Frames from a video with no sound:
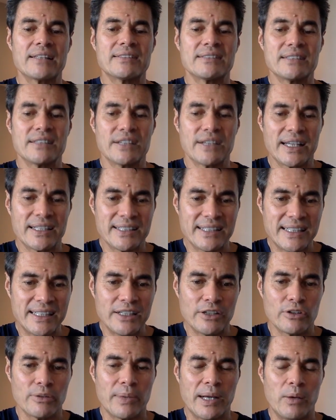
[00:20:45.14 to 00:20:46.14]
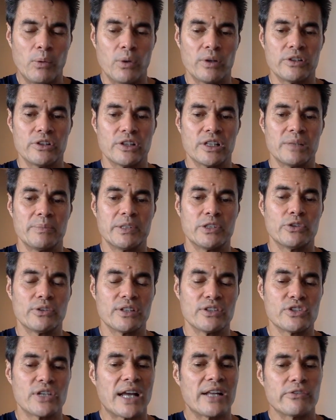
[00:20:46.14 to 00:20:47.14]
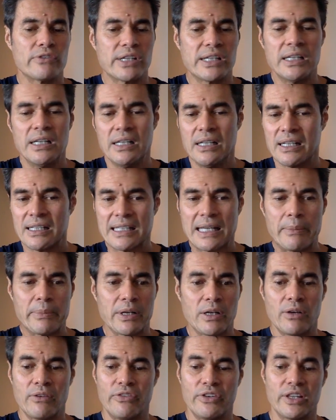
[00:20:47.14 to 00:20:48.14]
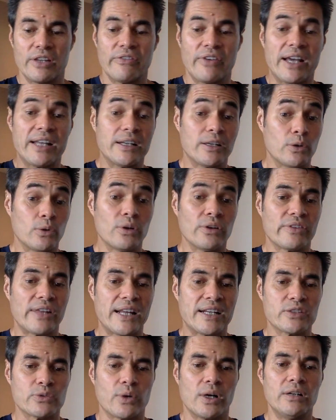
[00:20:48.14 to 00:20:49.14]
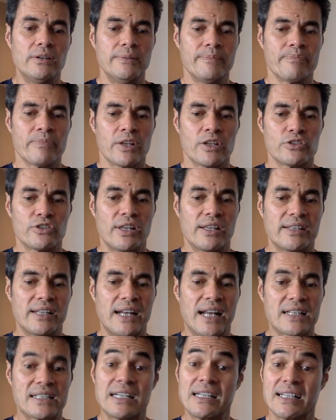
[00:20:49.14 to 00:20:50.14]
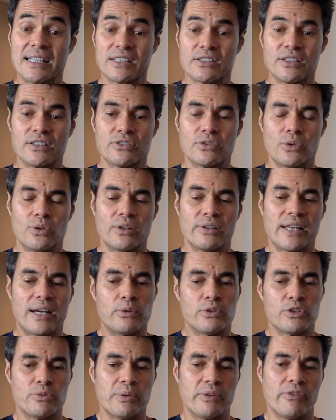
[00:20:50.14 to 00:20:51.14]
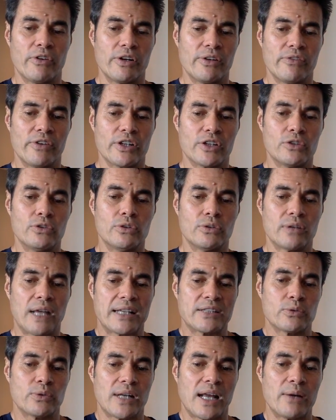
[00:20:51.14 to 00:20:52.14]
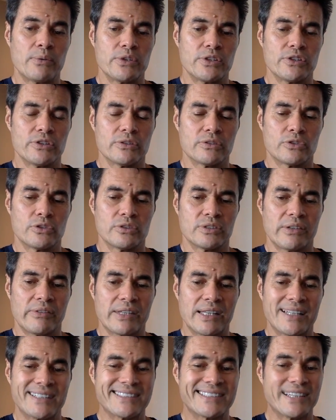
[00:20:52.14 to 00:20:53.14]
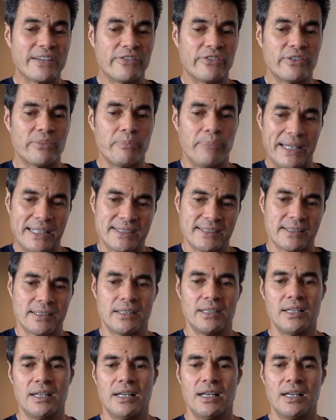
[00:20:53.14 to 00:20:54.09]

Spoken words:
you get to hear about what you're going to be doing in January, coming along for the event and all of that as well. So that then actually links into all of that, which would be very, very cool. That's what I would do something that's gift-based.